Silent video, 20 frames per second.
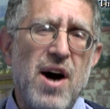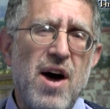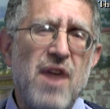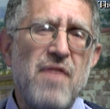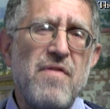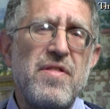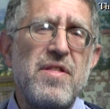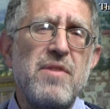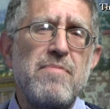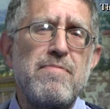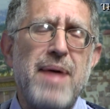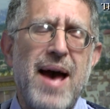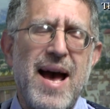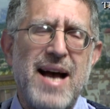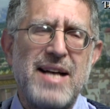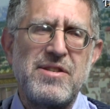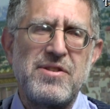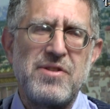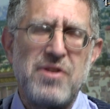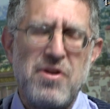of the
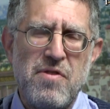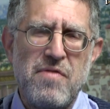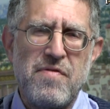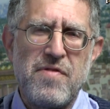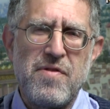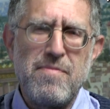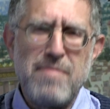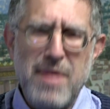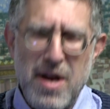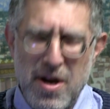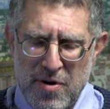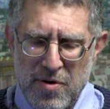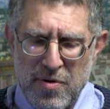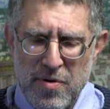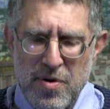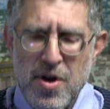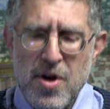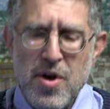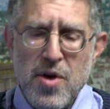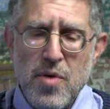Passover meal,